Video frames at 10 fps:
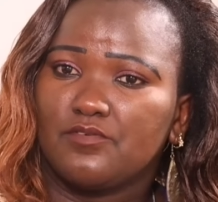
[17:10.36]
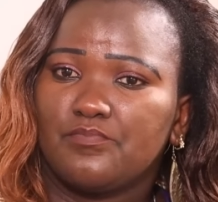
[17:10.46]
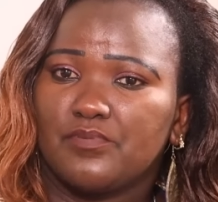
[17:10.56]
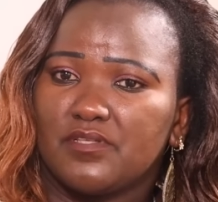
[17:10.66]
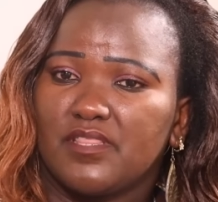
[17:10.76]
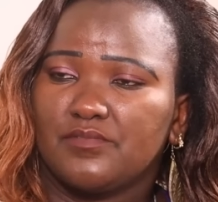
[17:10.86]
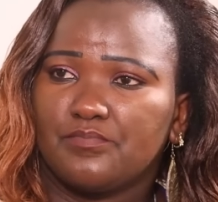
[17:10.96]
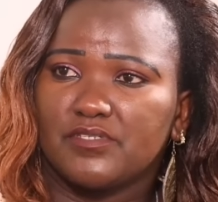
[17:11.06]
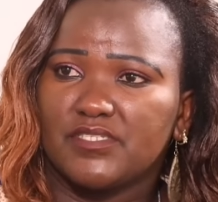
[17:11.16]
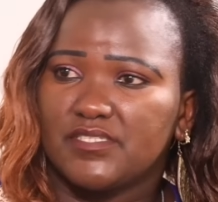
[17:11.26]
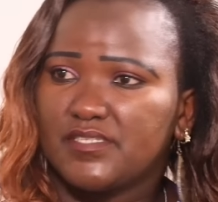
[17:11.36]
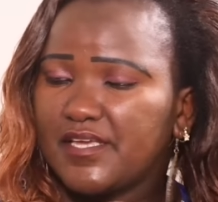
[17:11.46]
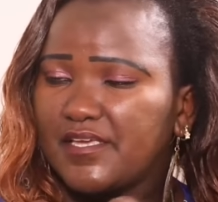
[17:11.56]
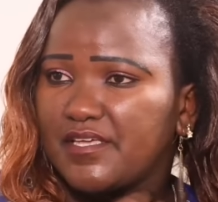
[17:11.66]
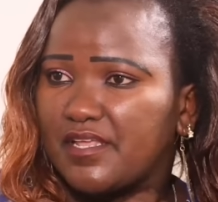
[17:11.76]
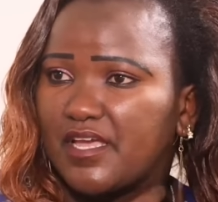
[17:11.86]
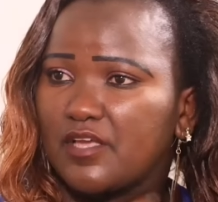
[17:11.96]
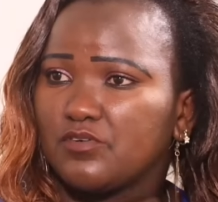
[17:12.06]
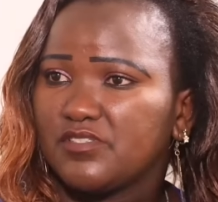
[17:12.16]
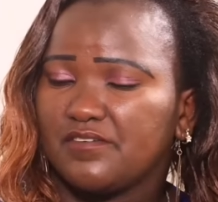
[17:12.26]
Through that process you are hearing,
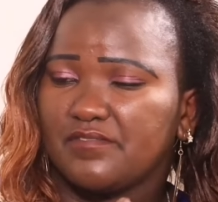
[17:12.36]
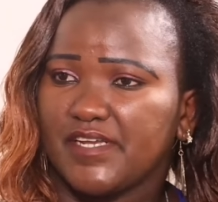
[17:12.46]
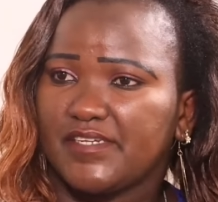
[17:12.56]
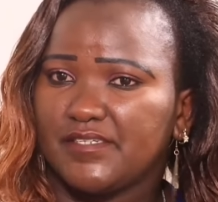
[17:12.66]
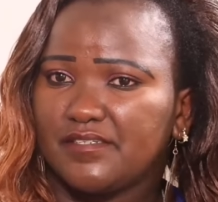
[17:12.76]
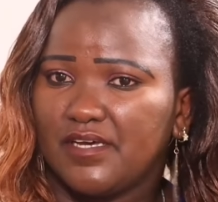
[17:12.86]
I got a friend.